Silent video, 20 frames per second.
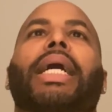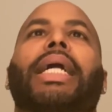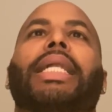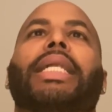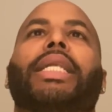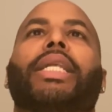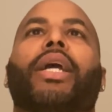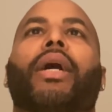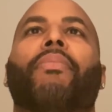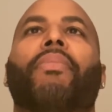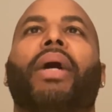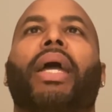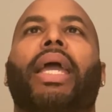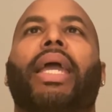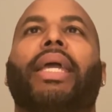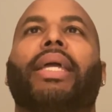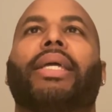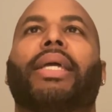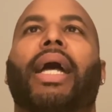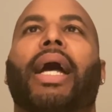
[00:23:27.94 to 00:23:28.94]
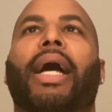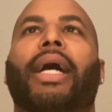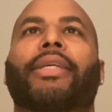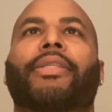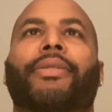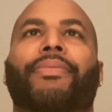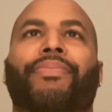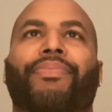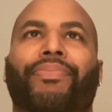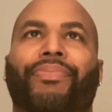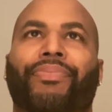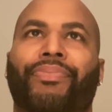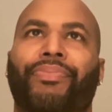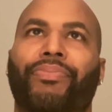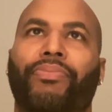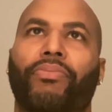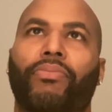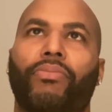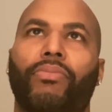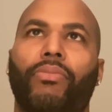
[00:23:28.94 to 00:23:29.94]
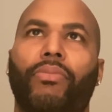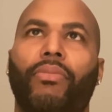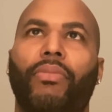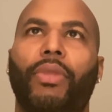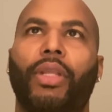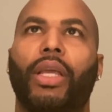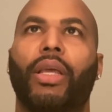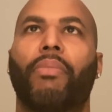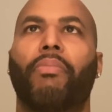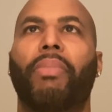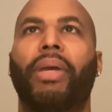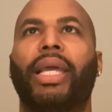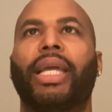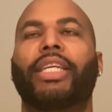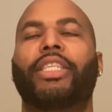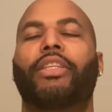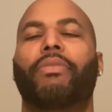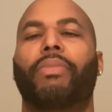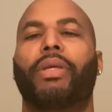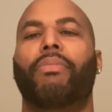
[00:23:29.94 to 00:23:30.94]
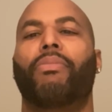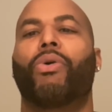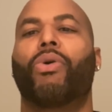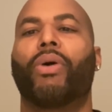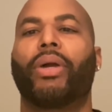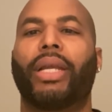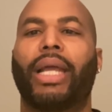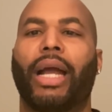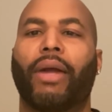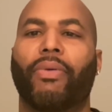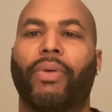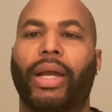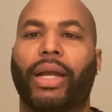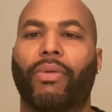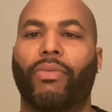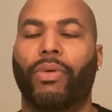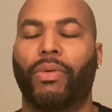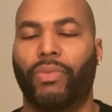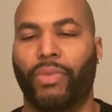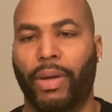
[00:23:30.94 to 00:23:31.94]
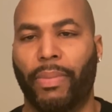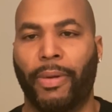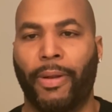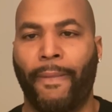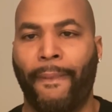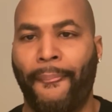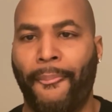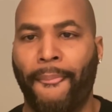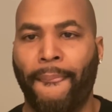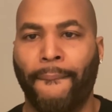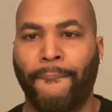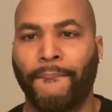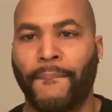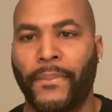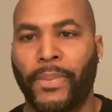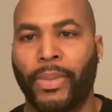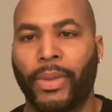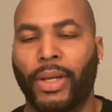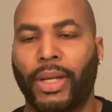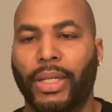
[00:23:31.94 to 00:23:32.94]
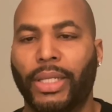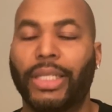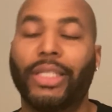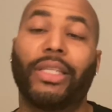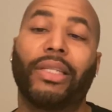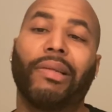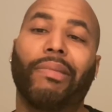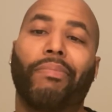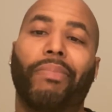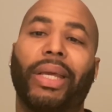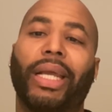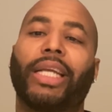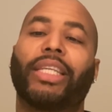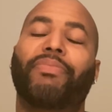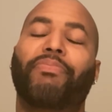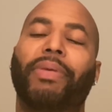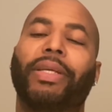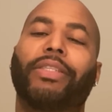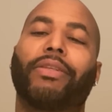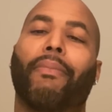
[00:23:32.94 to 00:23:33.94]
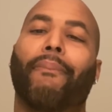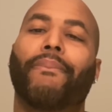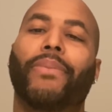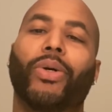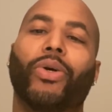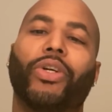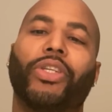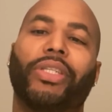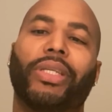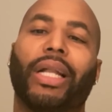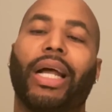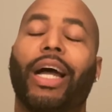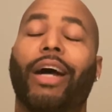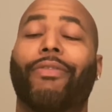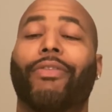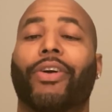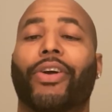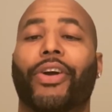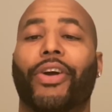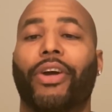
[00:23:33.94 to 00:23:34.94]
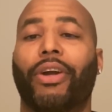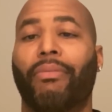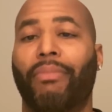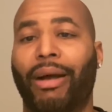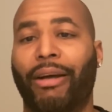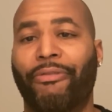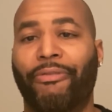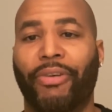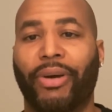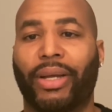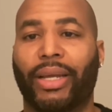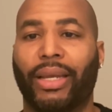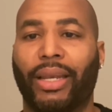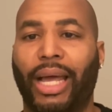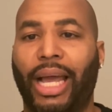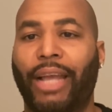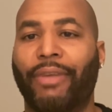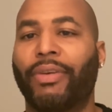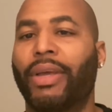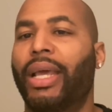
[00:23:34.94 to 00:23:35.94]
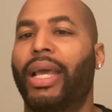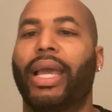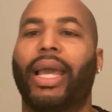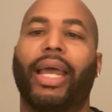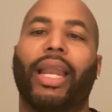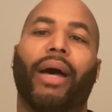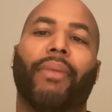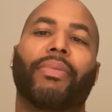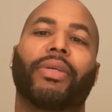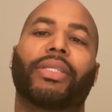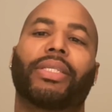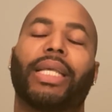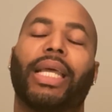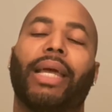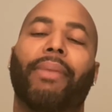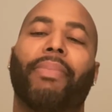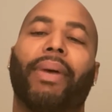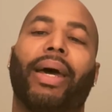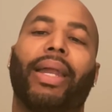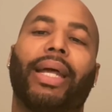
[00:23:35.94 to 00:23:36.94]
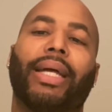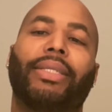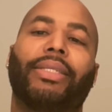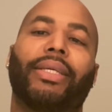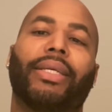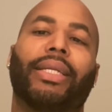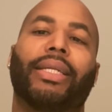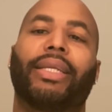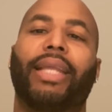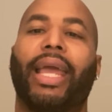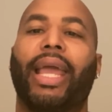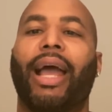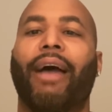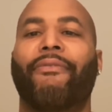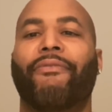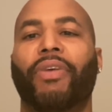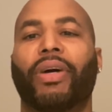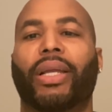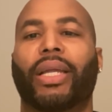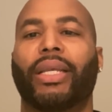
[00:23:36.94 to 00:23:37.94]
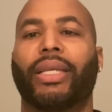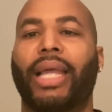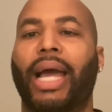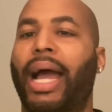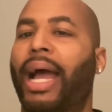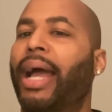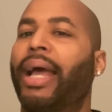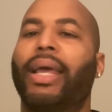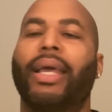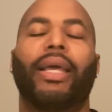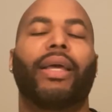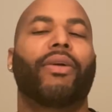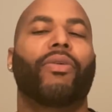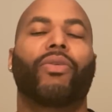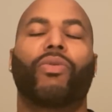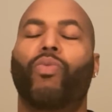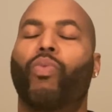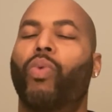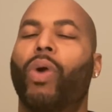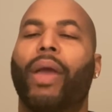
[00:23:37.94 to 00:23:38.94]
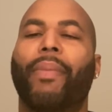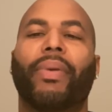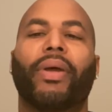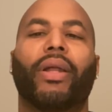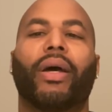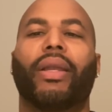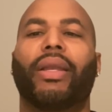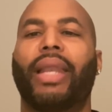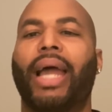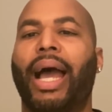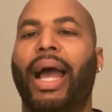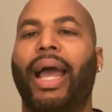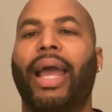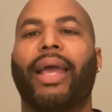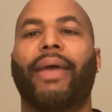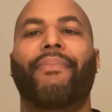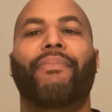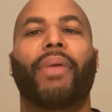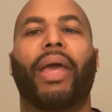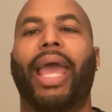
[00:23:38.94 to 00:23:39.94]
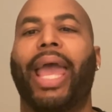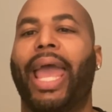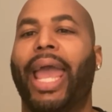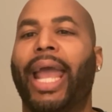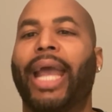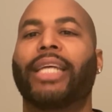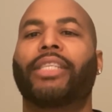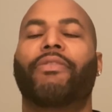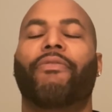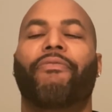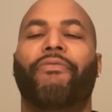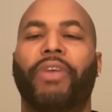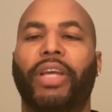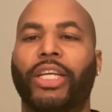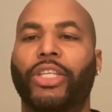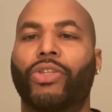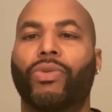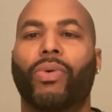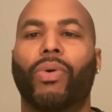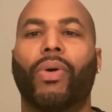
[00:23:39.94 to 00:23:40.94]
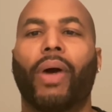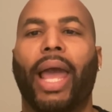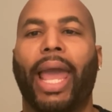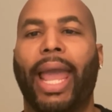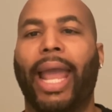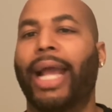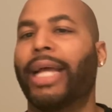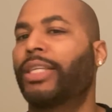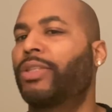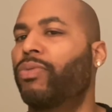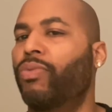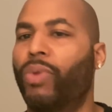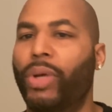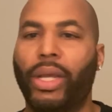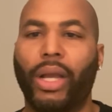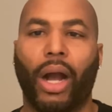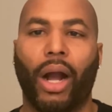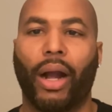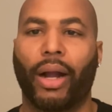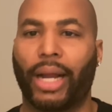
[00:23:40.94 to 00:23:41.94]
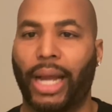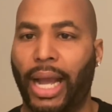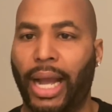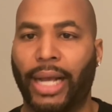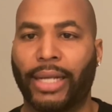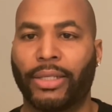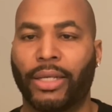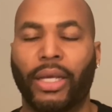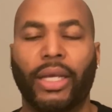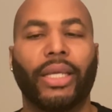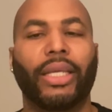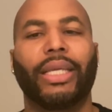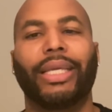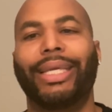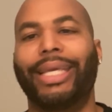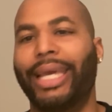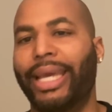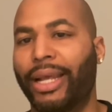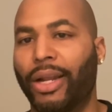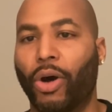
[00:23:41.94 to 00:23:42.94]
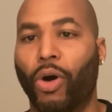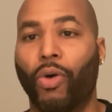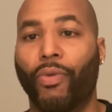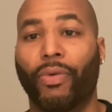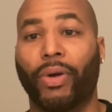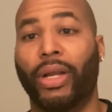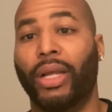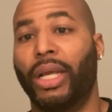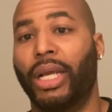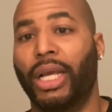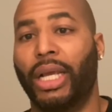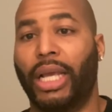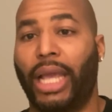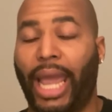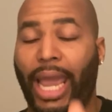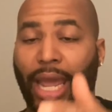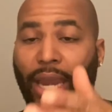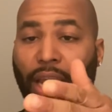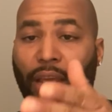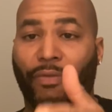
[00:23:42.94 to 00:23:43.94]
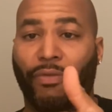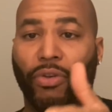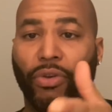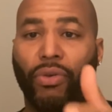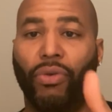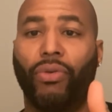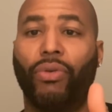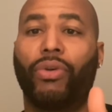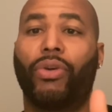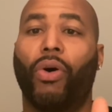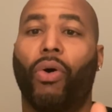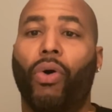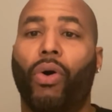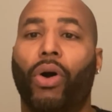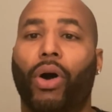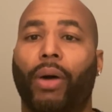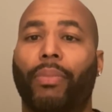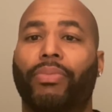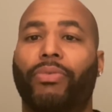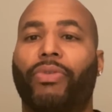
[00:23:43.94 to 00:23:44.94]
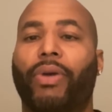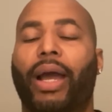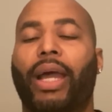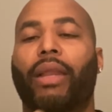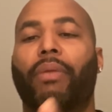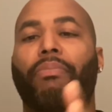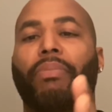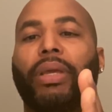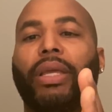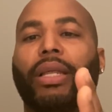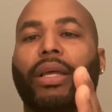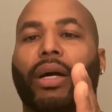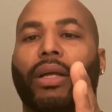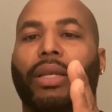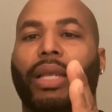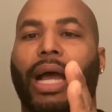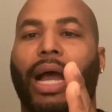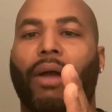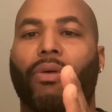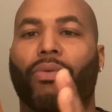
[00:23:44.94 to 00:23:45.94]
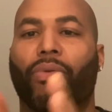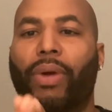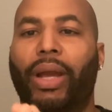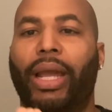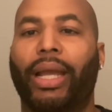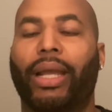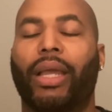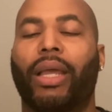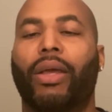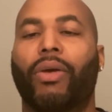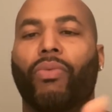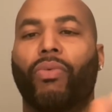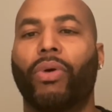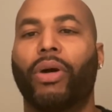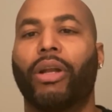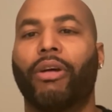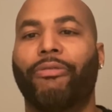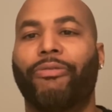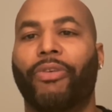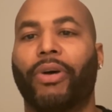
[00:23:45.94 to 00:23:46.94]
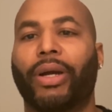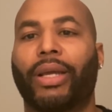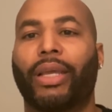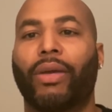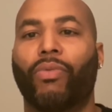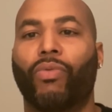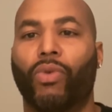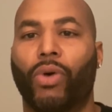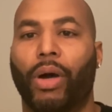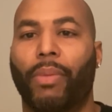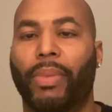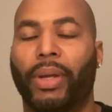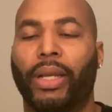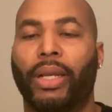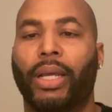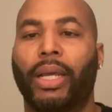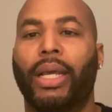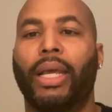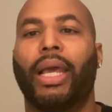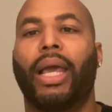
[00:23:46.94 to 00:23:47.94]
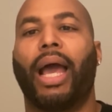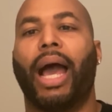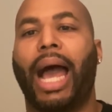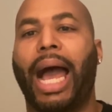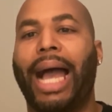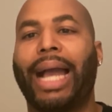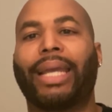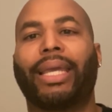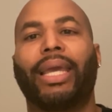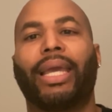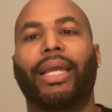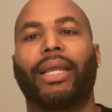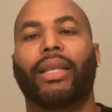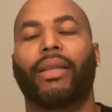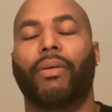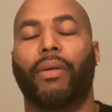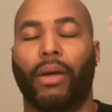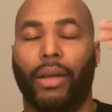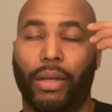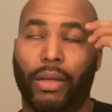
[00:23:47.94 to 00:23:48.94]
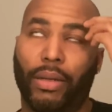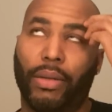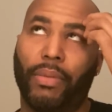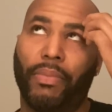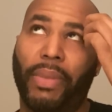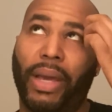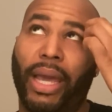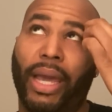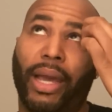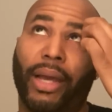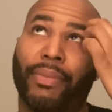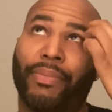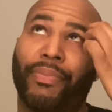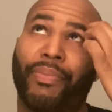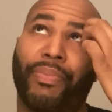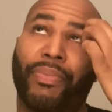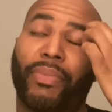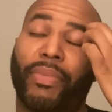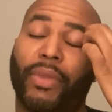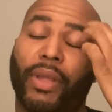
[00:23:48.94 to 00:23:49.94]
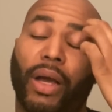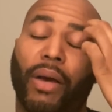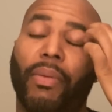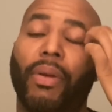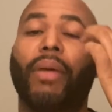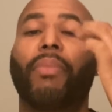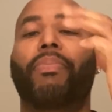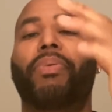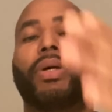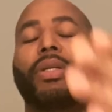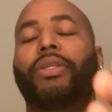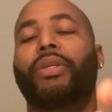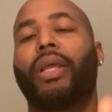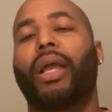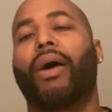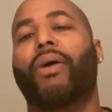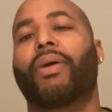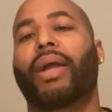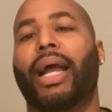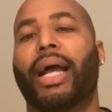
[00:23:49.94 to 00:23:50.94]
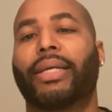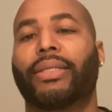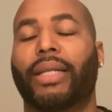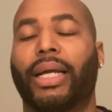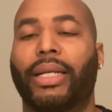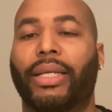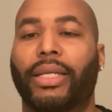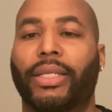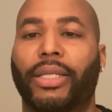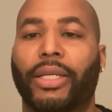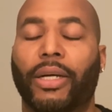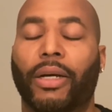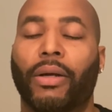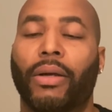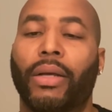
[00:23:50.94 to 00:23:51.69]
Number 8, guys. Men should be more direct with women. This is the biggest piece of bullshit I ever heard in my fucking life, and I'm gonna stand by that till the day I fucking die. Women are not as visual as we are, guys. Get over it. And if you go up trying to be a direct with a fucking woman, let me put it to y'all guys like this here.